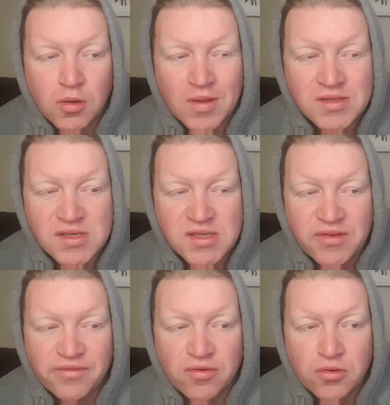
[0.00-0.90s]
Who else has
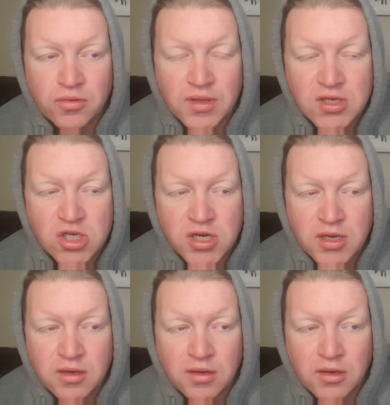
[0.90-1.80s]
he fought this
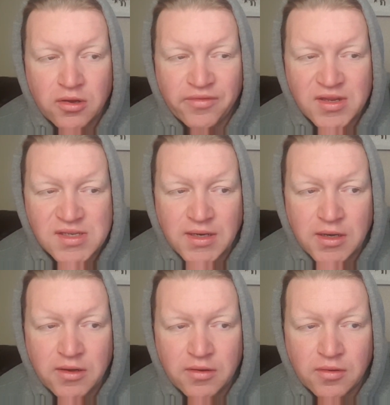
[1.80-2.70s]
year? I don't think he's had
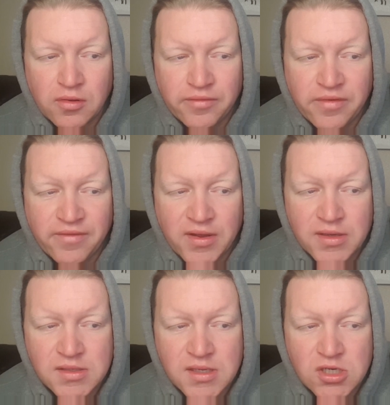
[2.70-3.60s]
any other
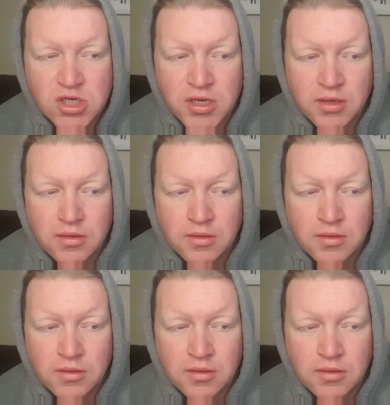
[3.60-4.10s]
fights this year.